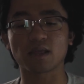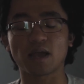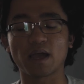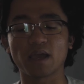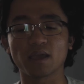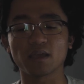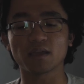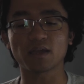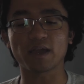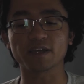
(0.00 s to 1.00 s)
I
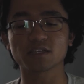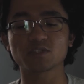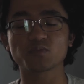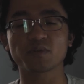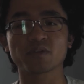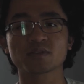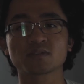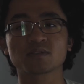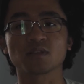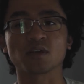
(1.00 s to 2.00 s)

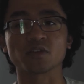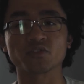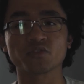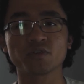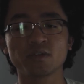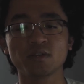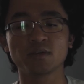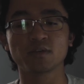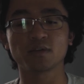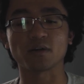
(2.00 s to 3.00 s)
experienced the luxury
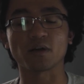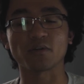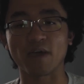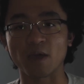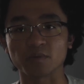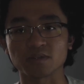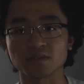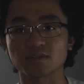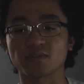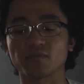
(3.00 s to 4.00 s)
of
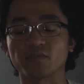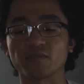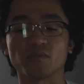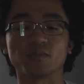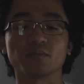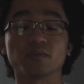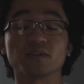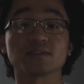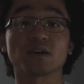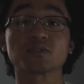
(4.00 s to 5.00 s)
happiness and fulfillment
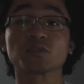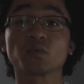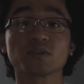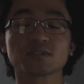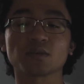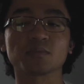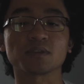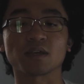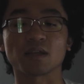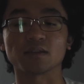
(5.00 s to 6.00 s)
because I was doing something
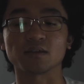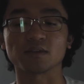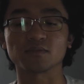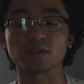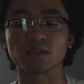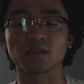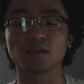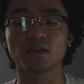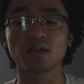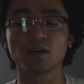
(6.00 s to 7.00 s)
that I loved, and
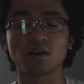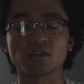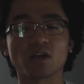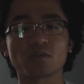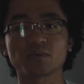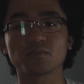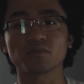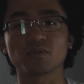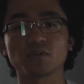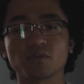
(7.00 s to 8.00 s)
a lot of people
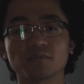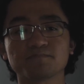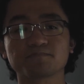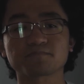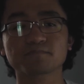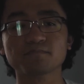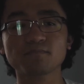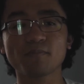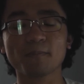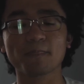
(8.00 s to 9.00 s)
don't
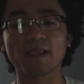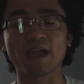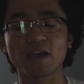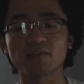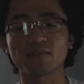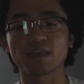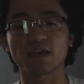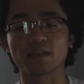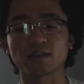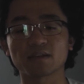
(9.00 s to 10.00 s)
have
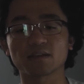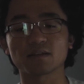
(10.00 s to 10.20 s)
that